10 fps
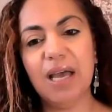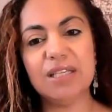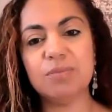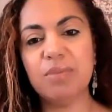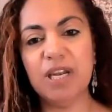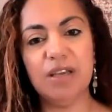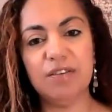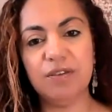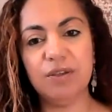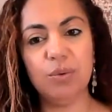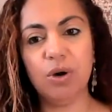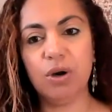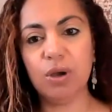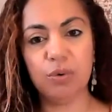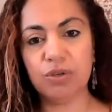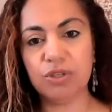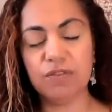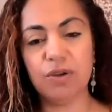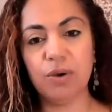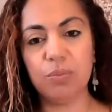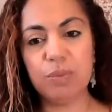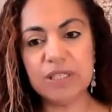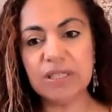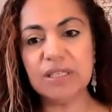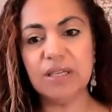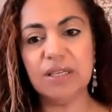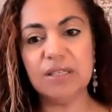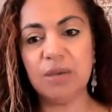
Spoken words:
As many of you are owners of your own businesses,